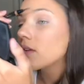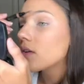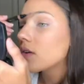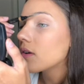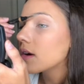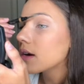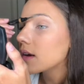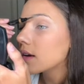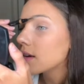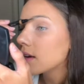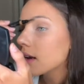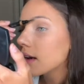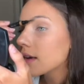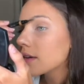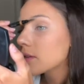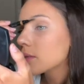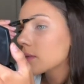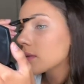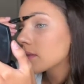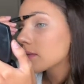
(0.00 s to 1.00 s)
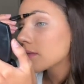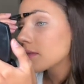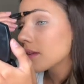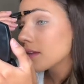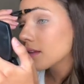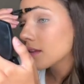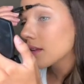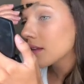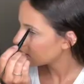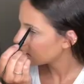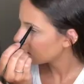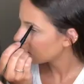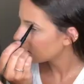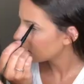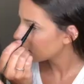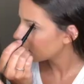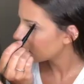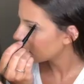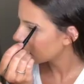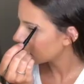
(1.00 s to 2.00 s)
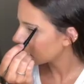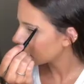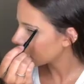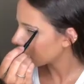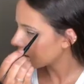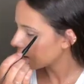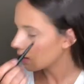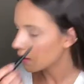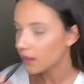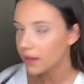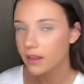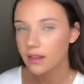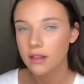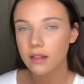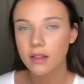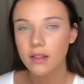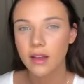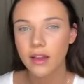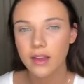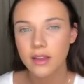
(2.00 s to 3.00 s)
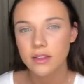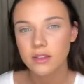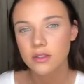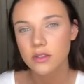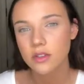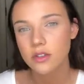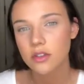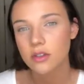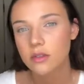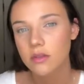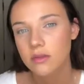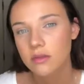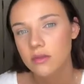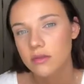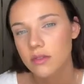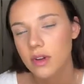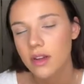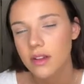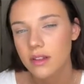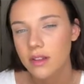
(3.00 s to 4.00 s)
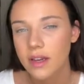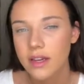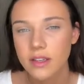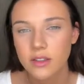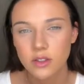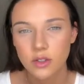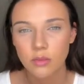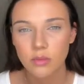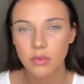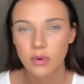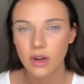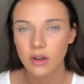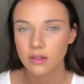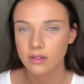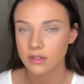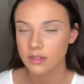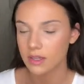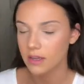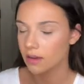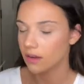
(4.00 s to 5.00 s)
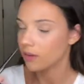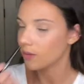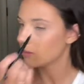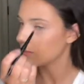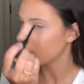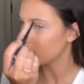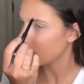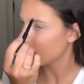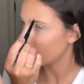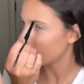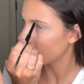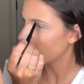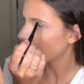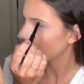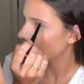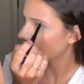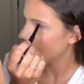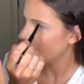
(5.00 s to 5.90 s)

All right, next one. It kind of like not lays your brows down, but like,